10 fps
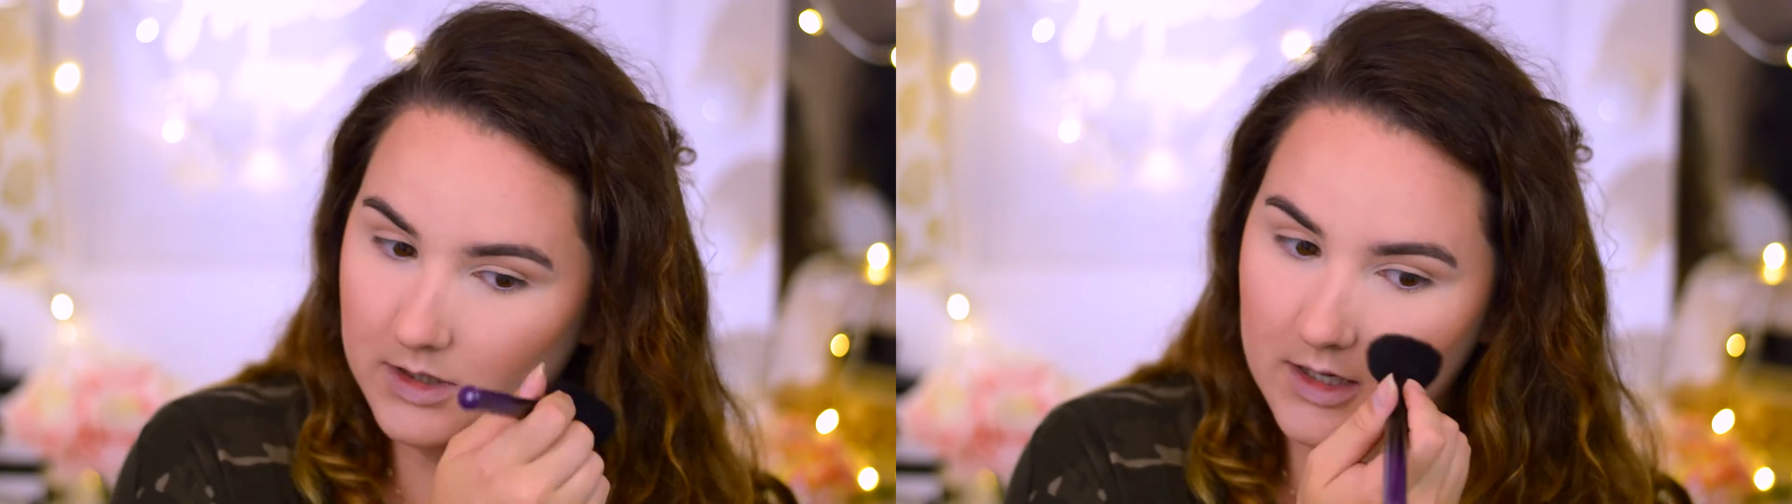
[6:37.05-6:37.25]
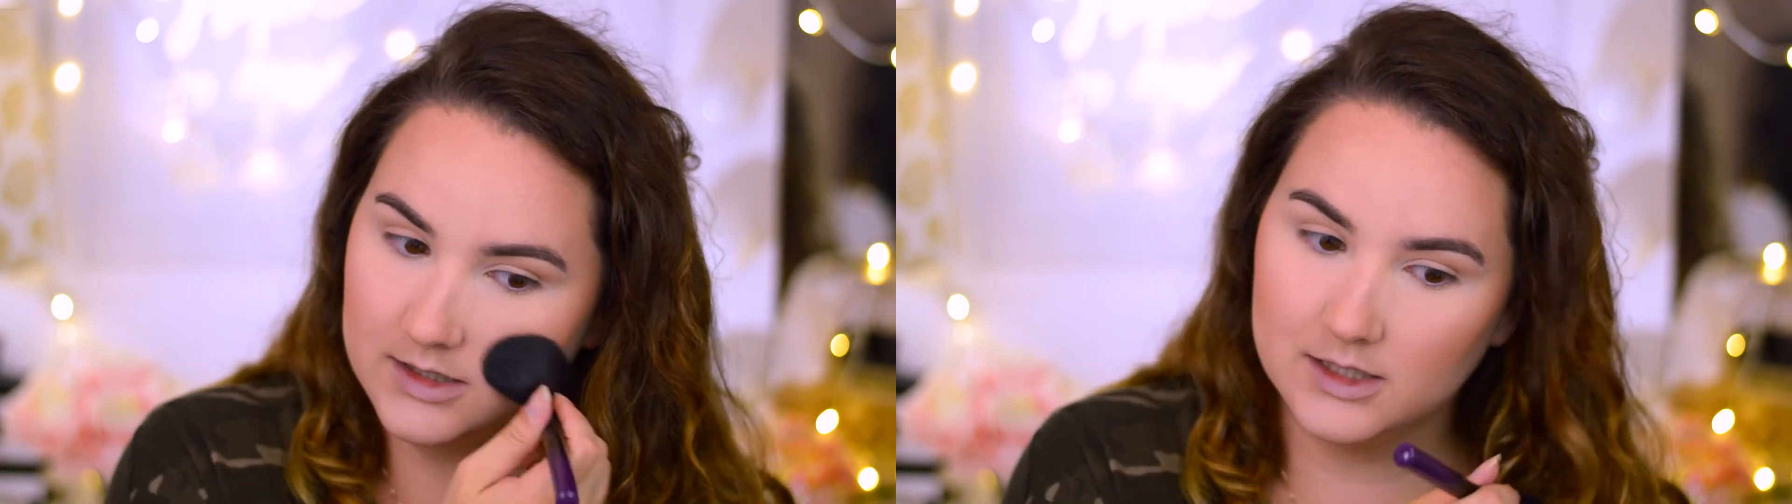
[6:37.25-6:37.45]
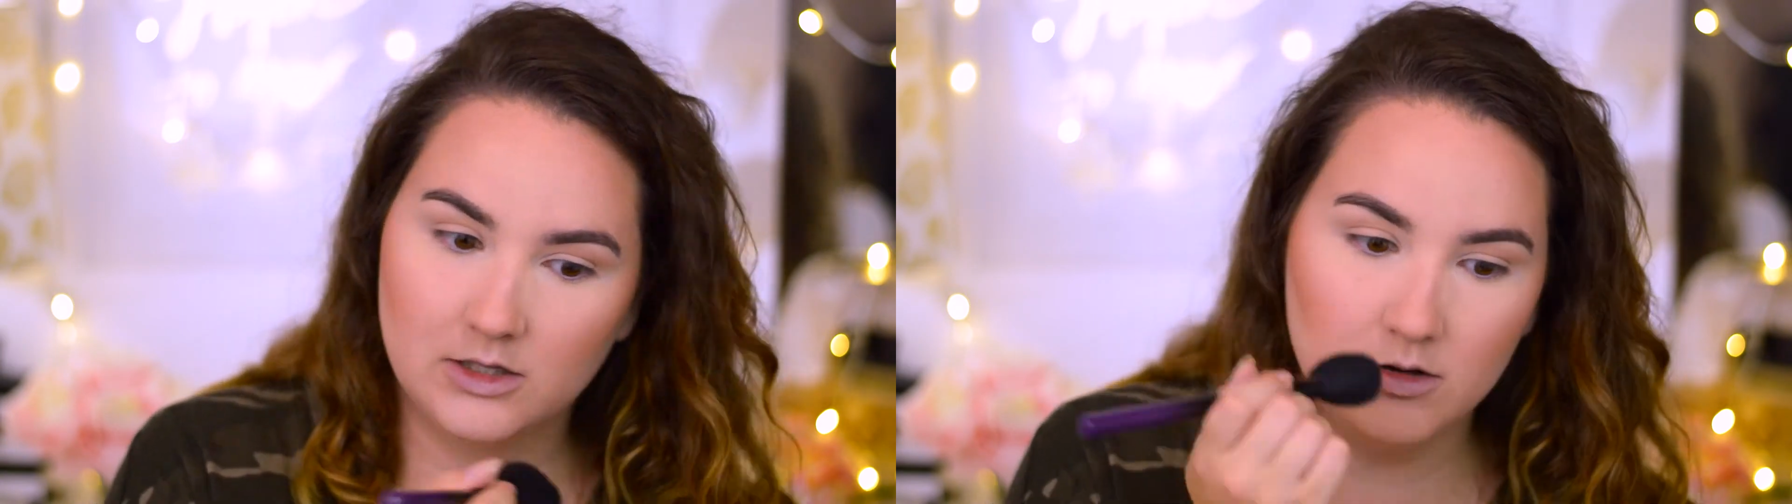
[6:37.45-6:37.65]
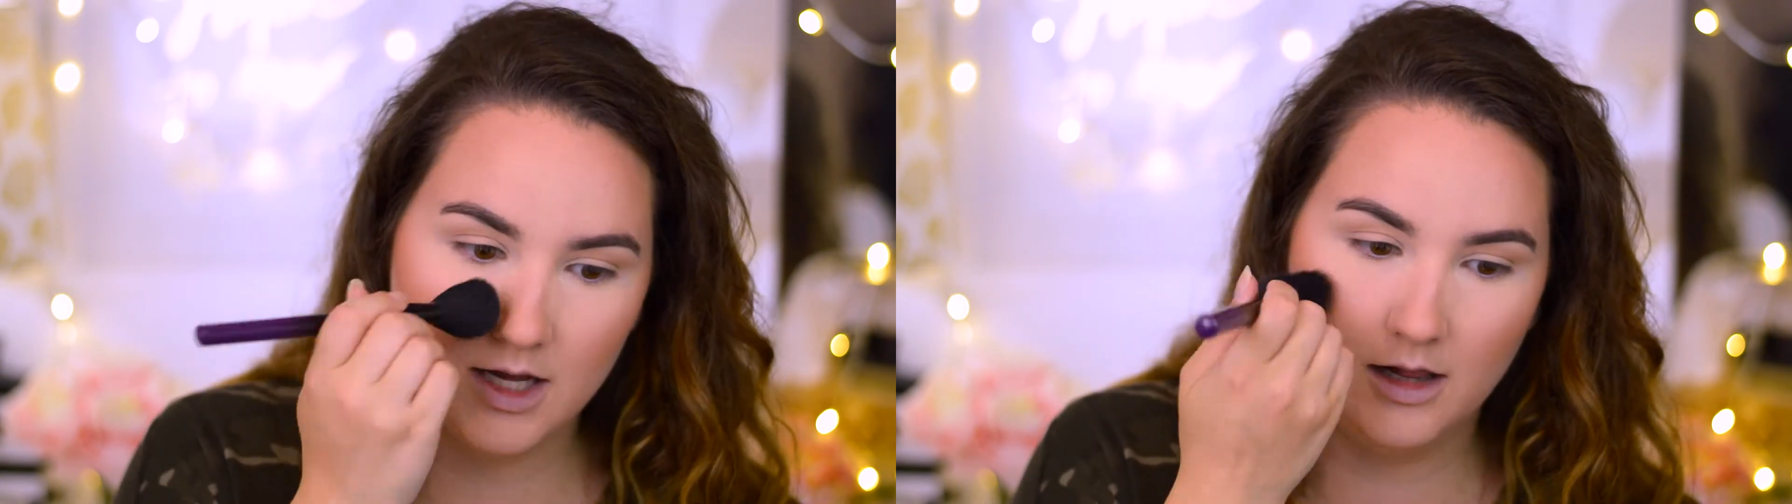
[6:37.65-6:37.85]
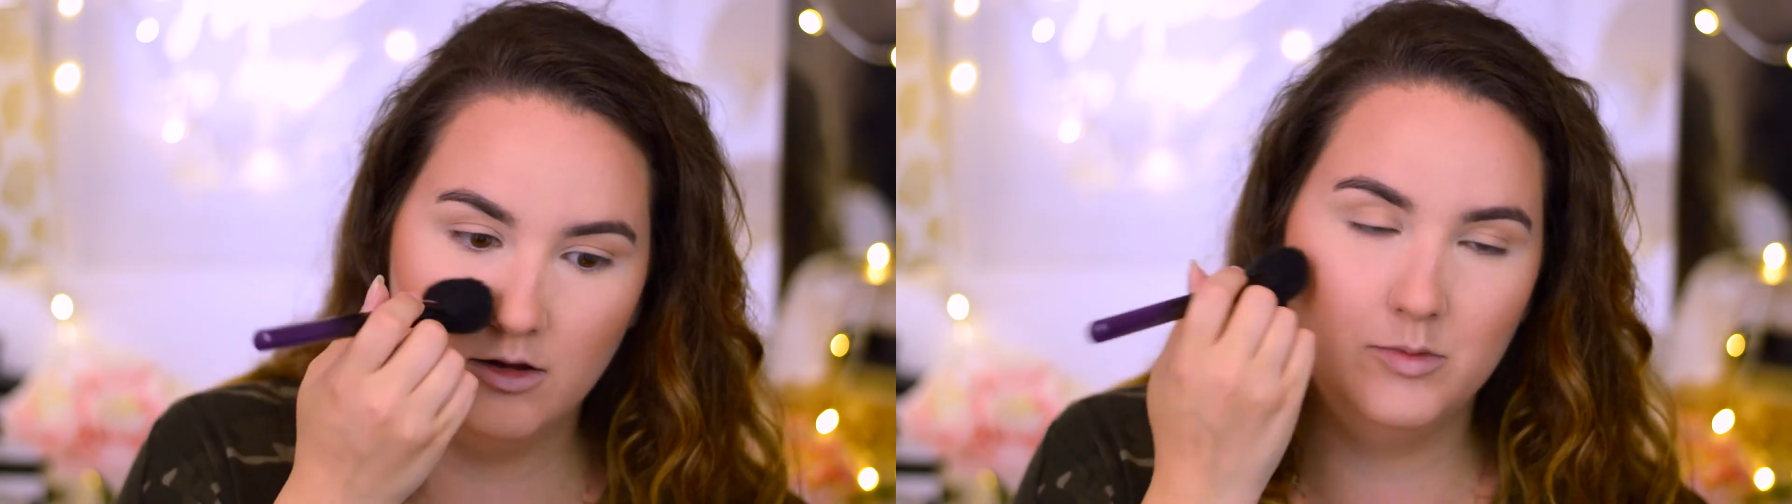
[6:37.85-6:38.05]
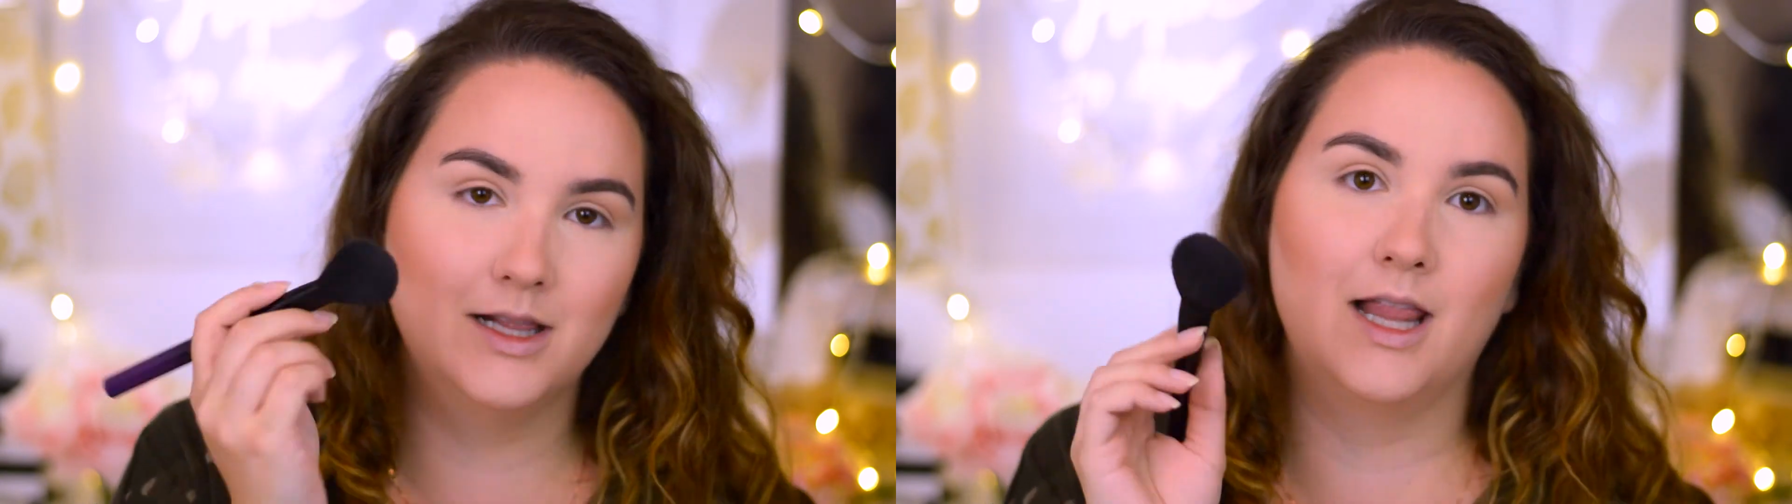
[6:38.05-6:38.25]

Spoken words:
because it's look a little bit